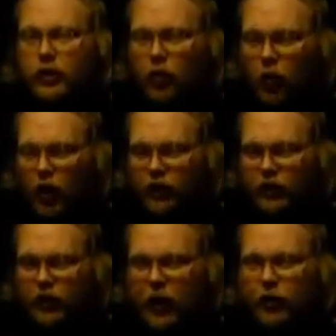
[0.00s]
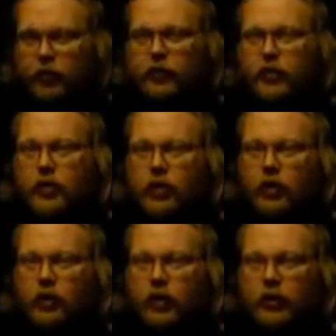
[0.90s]
the watchtowers,
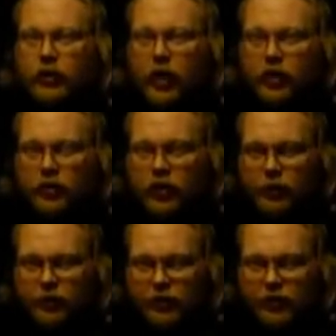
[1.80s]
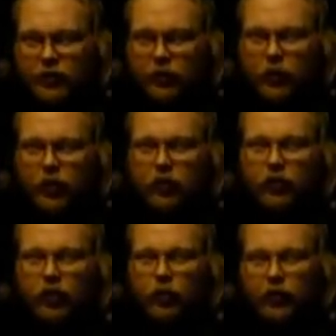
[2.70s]
get the other demons in,
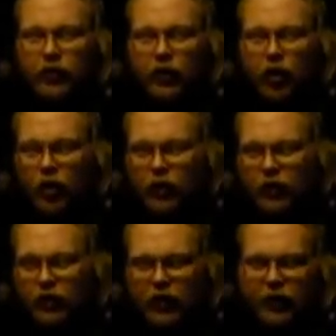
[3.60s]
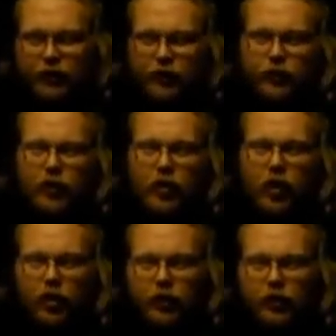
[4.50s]
so that we can call in the Davids, we can
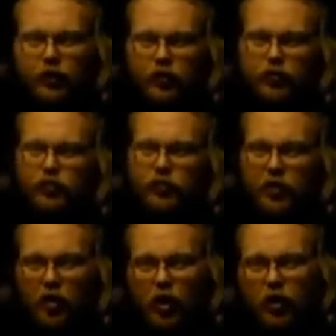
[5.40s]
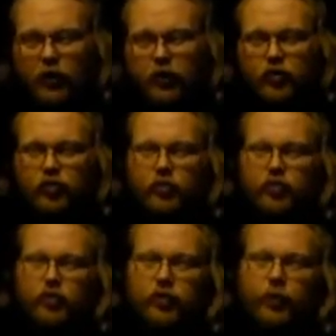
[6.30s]
call in the Dudes, we can call in the
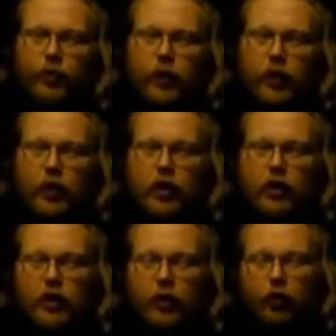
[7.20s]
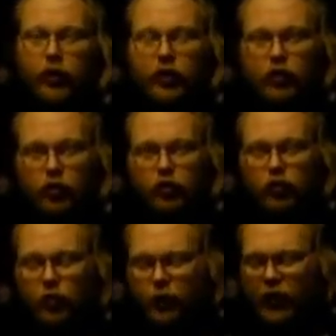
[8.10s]
Druge. Then we use
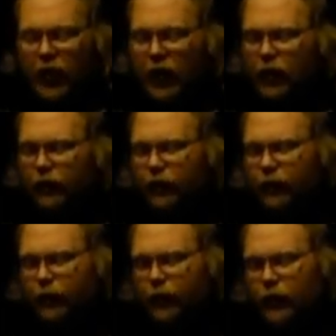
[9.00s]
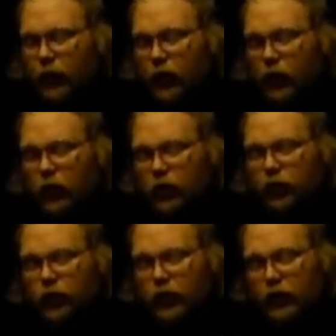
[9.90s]
what we have,
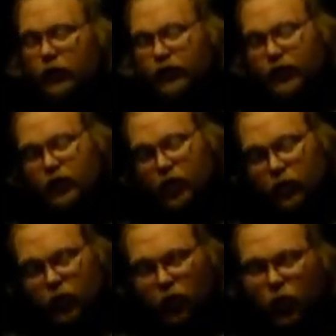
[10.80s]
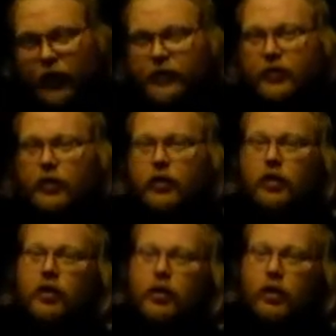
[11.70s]
we send our request,
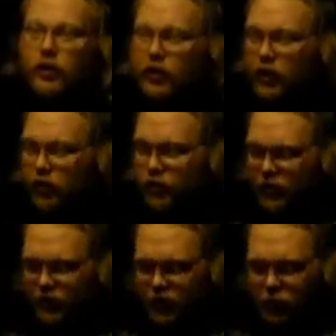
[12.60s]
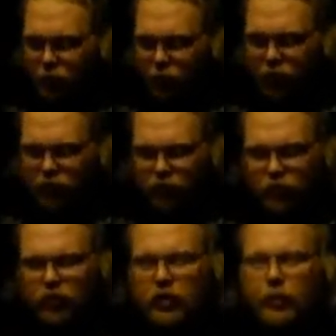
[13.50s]
the energy is then pushed
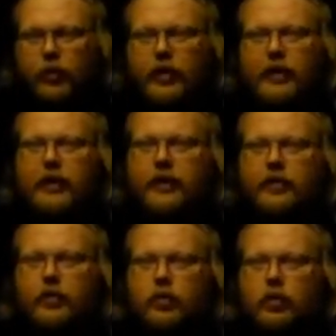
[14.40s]
through the double helix